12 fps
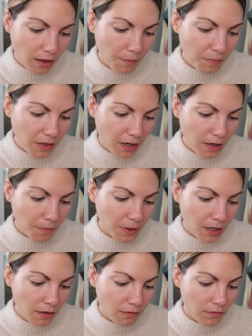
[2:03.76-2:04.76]
Lip
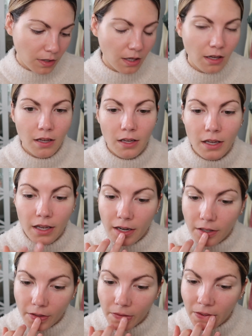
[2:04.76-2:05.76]
Therapy. I
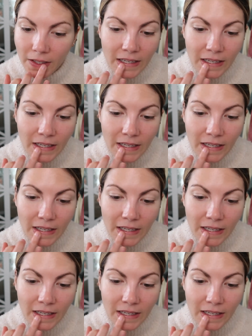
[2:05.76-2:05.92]
don't know.